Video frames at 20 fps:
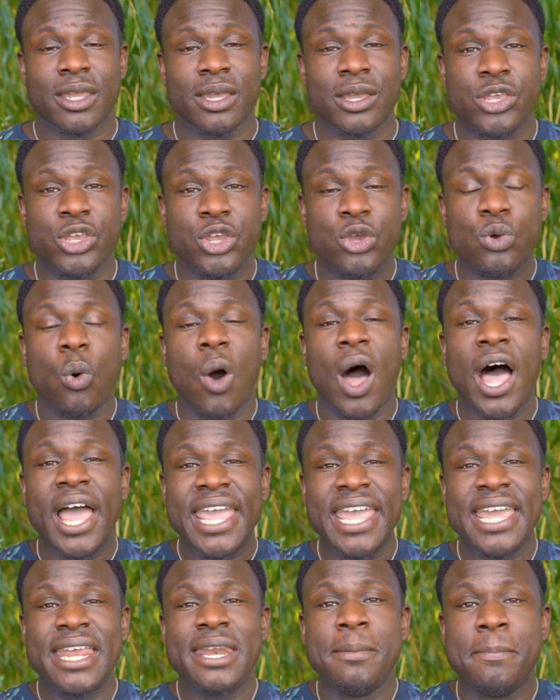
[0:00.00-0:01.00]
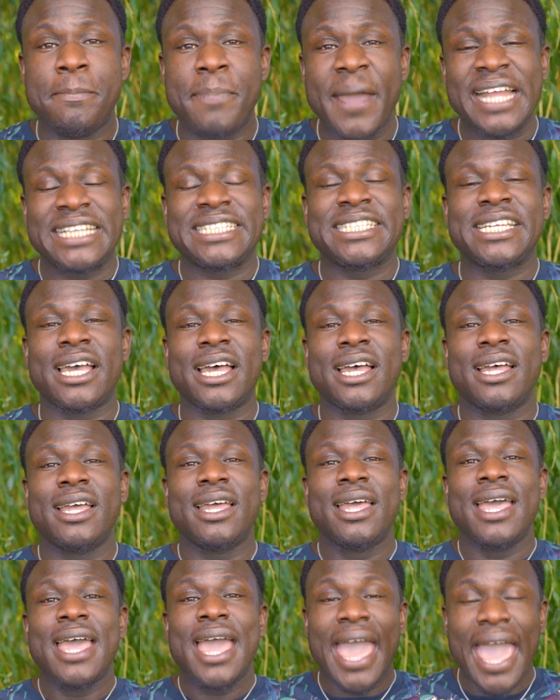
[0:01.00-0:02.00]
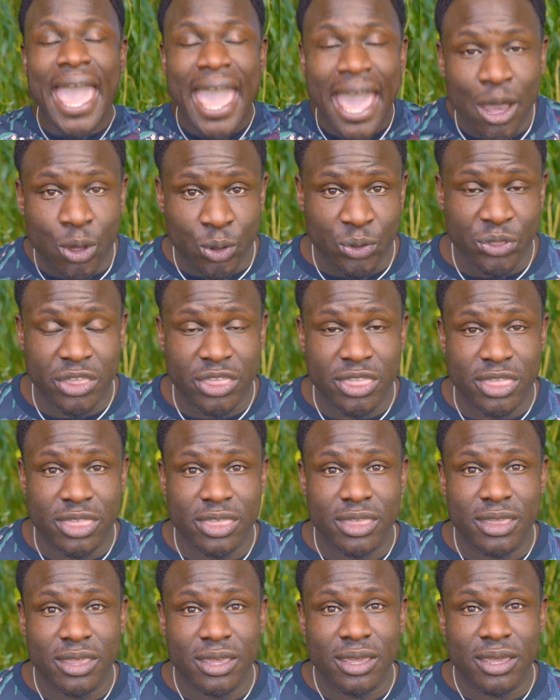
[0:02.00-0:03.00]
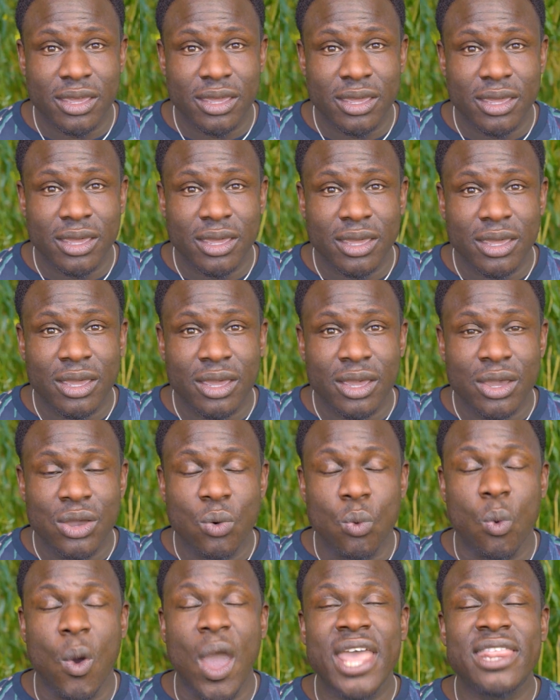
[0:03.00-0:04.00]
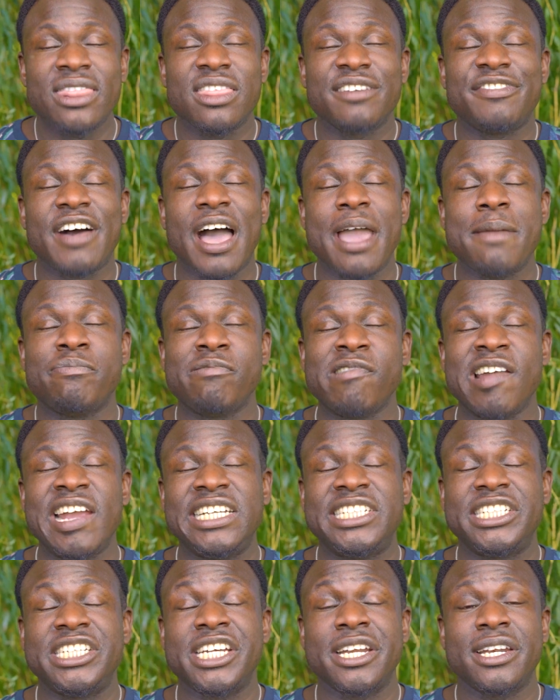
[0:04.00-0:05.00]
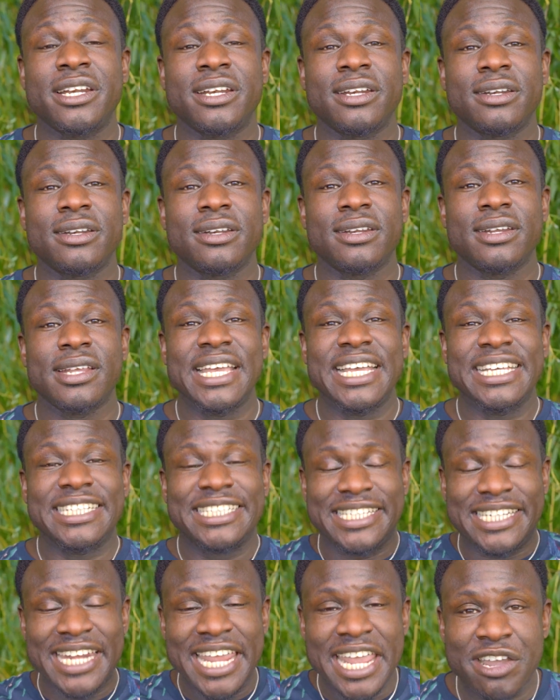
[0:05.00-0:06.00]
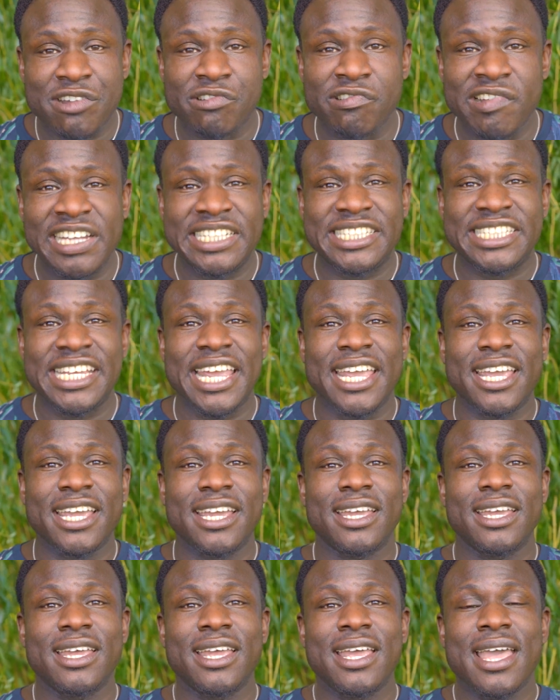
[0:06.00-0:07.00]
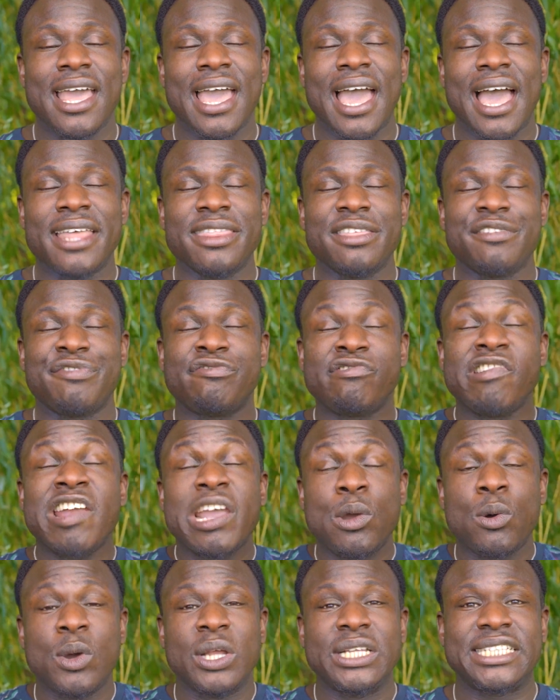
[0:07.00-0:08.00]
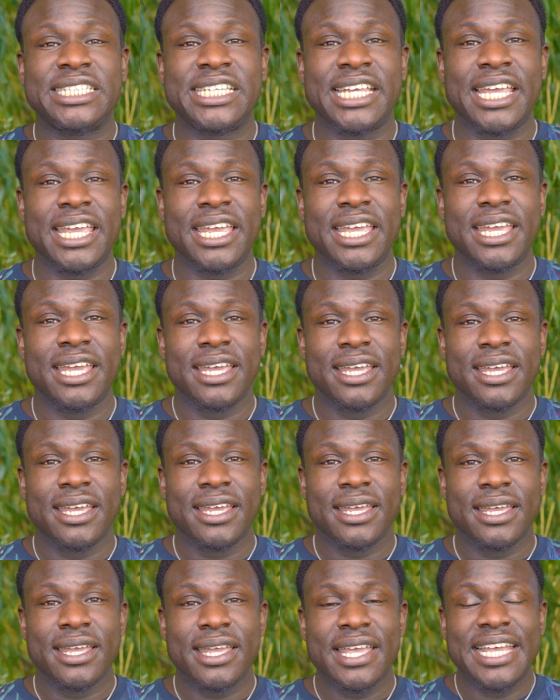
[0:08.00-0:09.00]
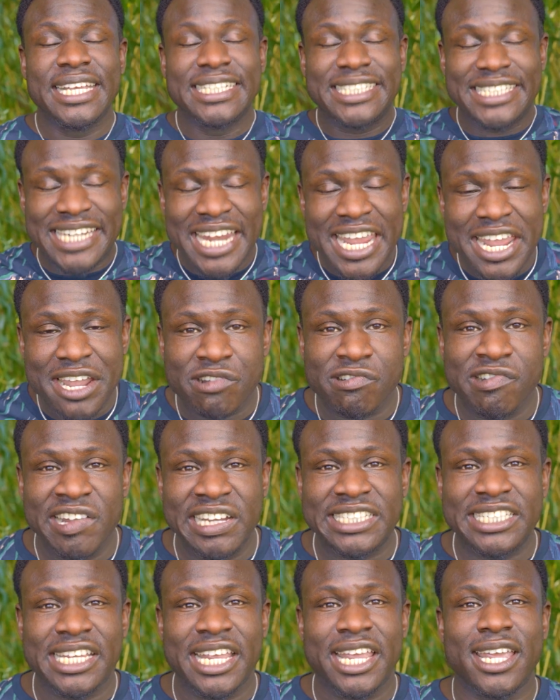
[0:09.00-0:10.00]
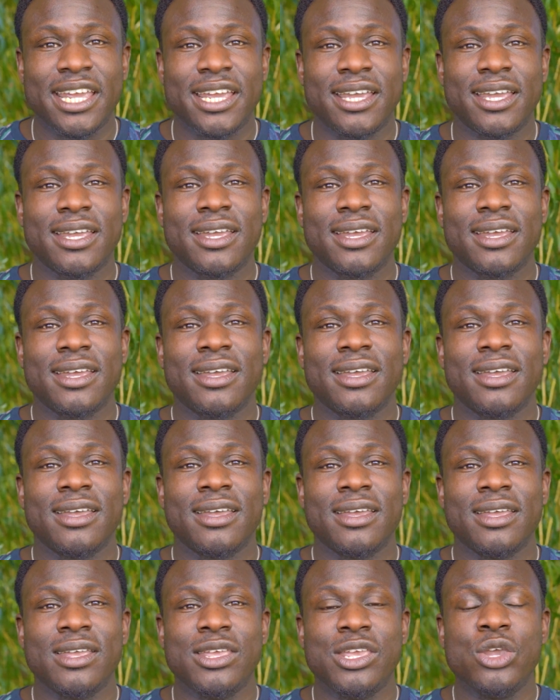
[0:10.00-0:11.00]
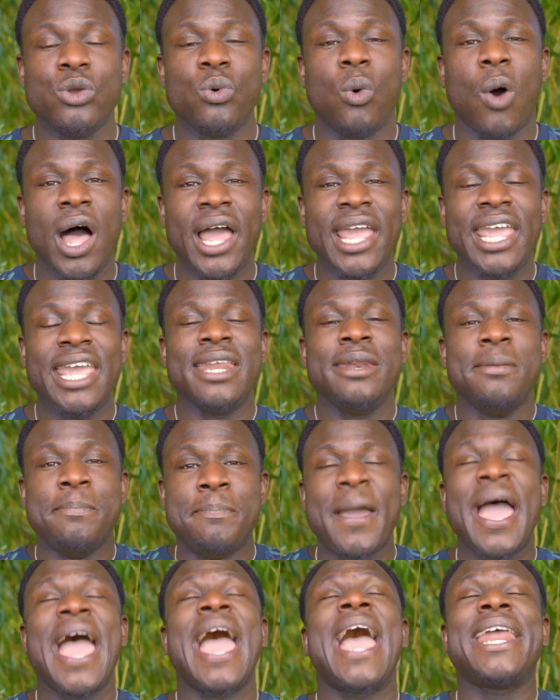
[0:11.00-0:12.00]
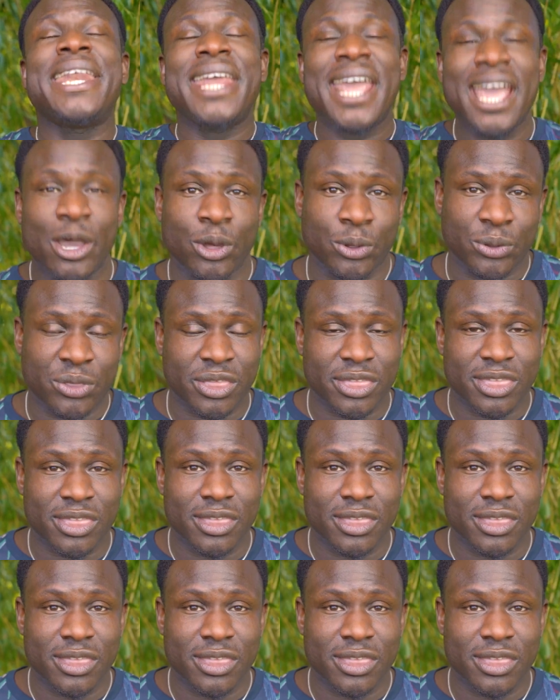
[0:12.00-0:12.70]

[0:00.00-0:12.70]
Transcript: you are in better health. When the vibration is decreasing and the frequency is decreasing, you are in bad health.